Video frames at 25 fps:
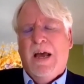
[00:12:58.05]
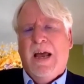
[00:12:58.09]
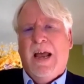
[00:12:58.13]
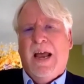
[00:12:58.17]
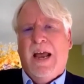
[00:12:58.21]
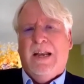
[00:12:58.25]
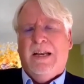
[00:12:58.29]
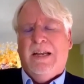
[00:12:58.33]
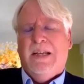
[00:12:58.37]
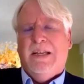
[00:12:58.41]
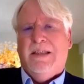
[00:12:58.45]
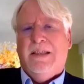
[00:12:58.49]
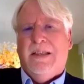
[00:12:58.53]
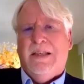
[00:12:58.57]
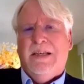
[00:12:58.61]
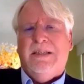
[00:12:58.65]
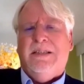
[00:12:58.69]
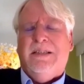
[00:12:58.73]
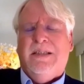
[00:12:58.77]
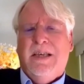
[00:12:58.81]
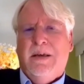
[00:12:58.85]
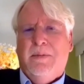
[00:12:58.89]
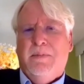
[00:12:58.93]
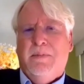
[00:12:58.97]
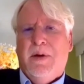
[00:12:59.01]
And in
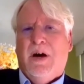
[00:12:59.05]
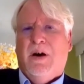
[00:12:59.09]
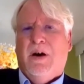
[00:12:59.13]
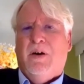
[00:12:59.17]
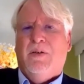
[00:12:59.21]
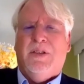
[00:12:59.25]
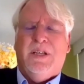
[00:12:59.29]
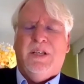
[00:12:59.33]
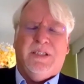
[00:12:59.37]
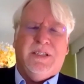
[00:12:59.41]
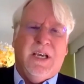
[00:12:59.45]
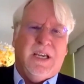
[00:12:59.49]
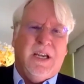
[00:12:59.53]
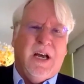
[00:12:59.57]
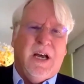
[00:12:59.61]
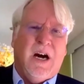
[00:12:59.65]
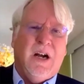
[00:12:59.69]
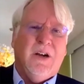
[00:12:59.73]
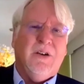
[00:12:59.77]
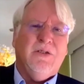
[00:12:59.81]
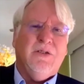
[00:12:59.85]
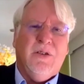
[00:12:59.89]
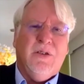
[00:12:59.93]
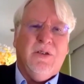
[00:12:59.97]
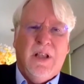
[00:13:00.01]
this email that's on
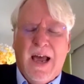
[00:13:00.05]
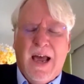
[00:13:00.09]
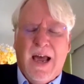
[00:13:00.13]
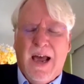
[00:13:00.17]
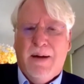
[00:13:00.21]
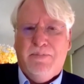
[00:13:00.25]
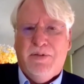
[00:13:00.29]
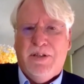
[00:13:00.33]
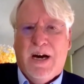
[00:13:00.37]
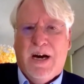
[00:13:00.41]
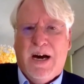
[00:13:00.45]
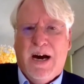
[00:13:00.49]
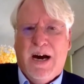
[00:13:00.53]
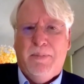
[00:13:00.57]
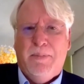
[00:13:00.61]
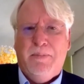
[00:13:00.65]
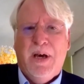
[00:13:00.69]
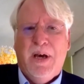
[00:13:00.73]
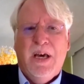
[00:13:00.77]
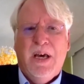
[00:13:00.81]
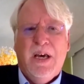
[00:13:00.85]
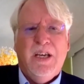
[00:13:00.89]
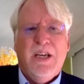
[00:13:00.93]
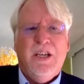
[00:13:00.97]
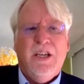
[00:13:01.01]
Hunter's
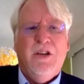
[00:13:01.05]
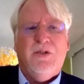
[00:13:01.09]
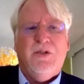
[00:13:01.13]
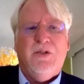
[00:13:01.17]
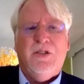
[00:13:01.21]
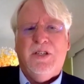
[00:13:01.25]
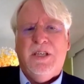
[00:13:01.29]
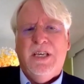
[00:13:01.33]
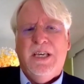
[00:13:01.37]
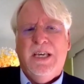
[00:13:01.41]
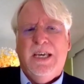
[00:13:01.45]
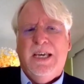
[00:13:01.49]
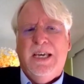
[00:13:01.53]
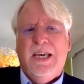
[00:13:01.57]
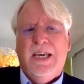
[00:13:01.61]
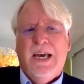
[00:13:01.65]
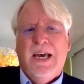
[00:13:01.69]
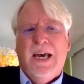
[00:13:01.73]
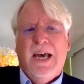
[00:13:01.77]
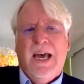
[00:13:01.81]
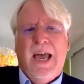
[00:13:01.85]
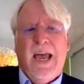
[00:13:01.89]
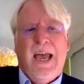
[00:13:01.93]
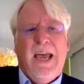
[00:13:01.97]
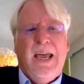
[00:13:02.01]
laptop, you see
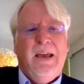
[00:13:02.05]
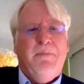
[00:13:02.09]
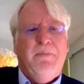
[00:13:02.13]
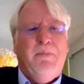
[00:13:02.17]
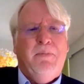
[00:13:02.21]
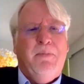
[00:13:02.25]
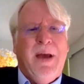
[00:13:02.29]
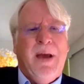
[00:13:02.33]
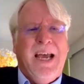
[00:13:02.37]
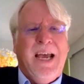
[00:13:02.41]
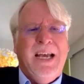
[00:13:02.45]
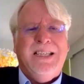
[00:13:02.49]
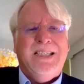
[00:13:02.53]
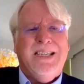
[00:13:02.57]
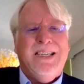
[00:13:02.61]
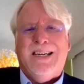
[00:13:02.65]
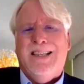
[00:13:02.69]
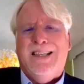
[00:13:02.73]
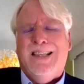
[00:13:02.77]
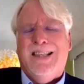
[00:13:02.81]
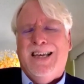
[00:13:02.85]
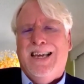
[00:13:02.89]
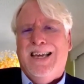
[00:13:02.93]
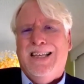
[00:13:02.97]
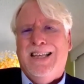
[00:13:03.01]

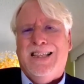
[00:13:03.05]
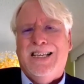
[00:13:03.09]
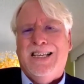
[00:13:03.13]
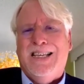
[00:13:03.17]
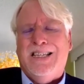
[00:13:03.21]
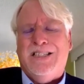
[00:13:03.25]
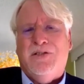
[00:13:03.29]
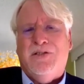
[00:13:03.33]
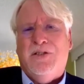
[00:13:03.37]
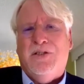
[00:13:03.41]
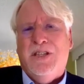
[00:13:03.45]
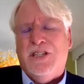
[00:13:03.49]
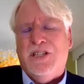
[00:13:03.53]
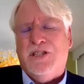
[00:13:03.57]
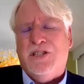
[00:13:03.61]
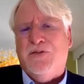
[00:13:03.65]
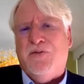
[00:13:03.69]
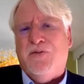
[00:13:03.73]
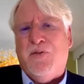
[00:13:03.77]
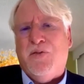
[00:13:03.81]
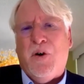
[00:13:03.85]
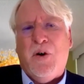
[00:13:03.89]
basically this